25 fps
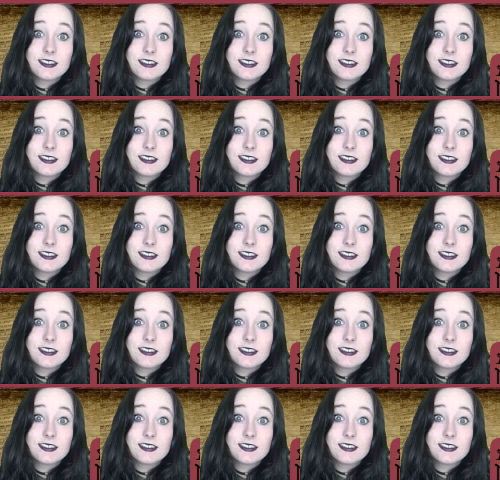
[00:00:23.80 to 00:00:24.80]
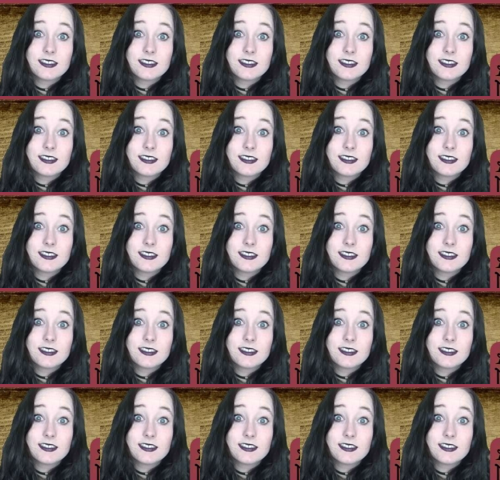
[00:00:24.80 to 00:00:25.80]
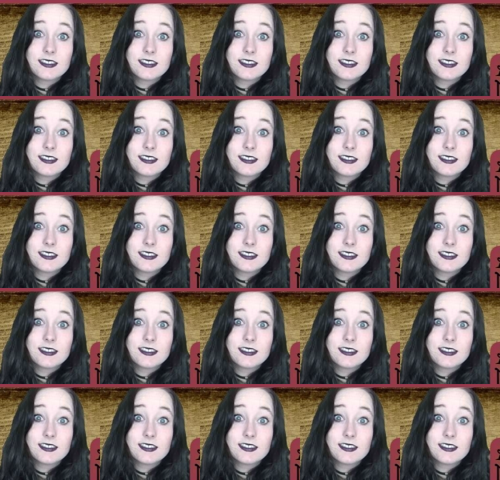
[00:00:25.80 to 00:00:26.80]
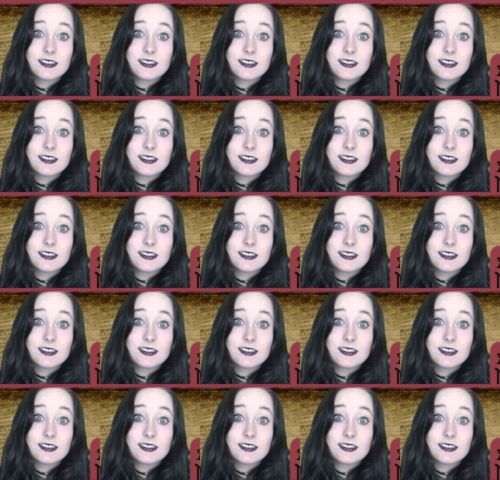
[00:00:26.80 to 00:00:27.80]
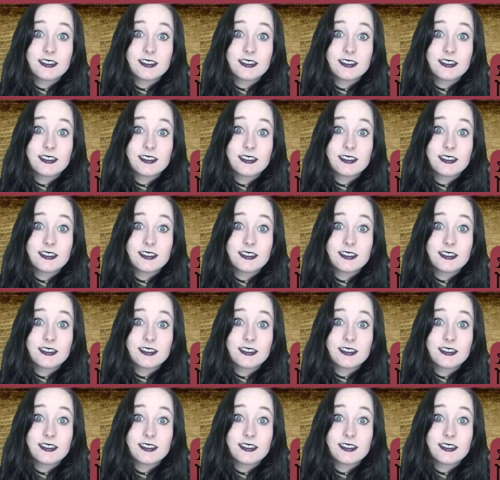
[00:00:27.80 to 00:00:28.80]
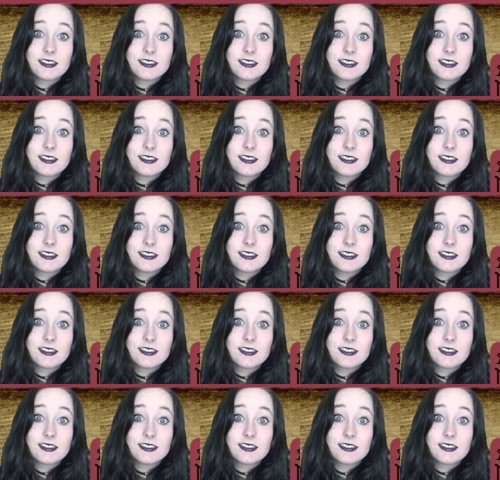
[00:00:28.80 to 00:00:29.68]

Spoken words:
This is a still picture; no speech is visible.